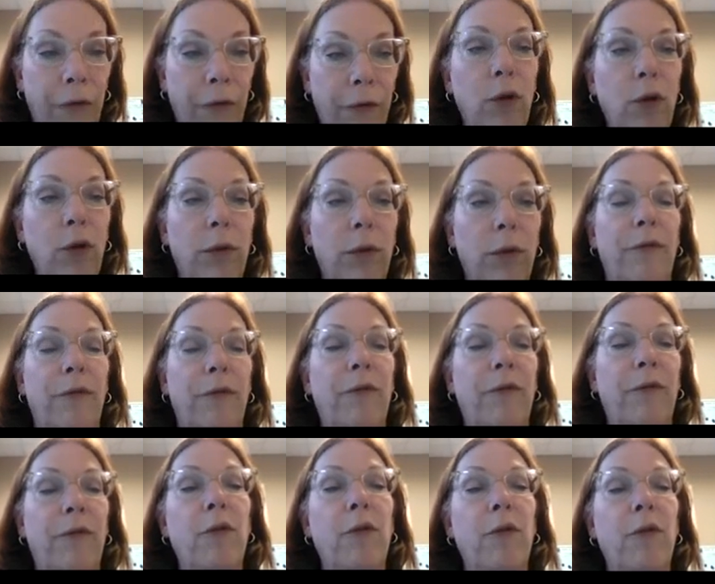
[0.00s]
report.
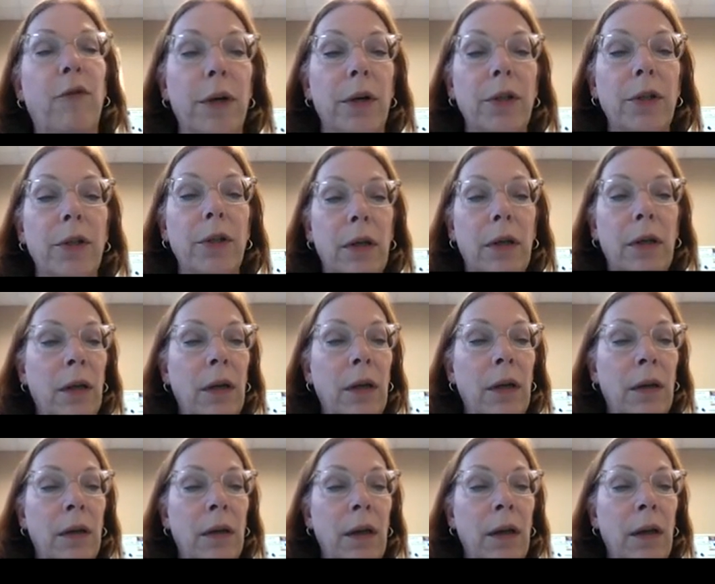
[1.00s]

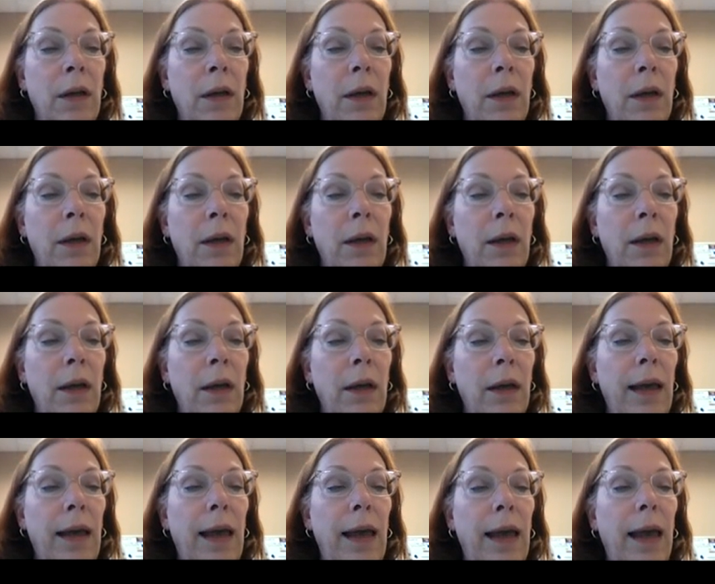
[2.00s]
Active,
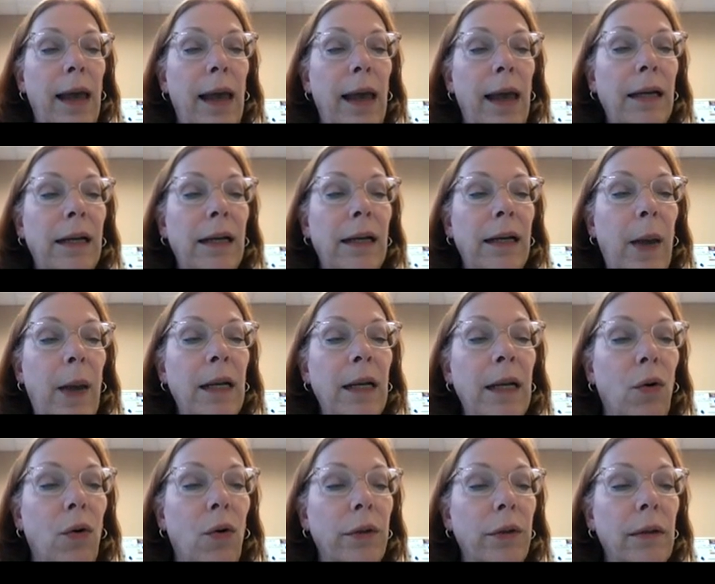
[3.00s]
pending, and sold,
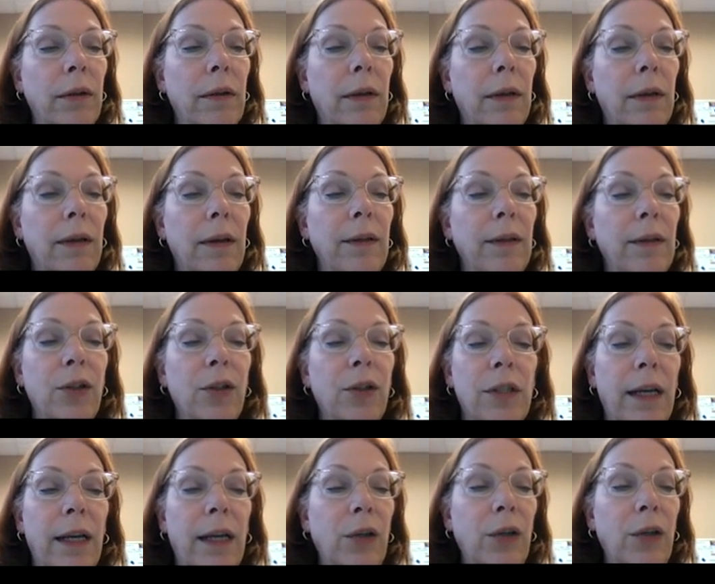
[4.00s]
just
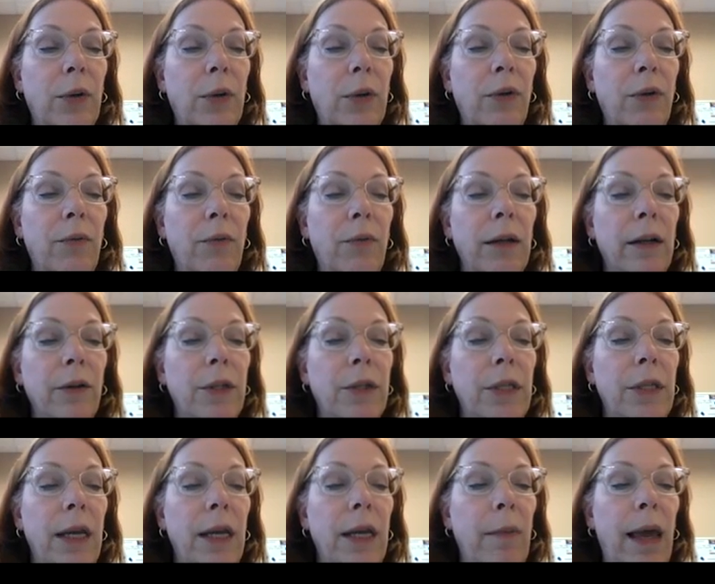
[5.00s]
like you'd pull a regular
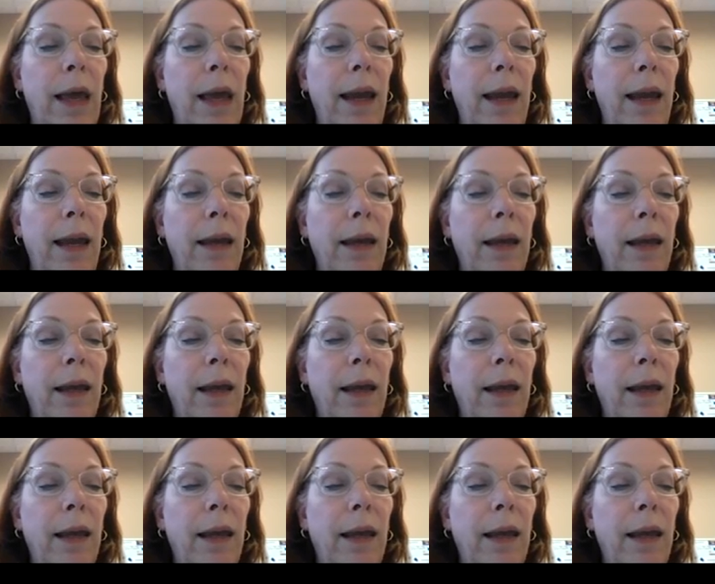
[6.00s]
CMA.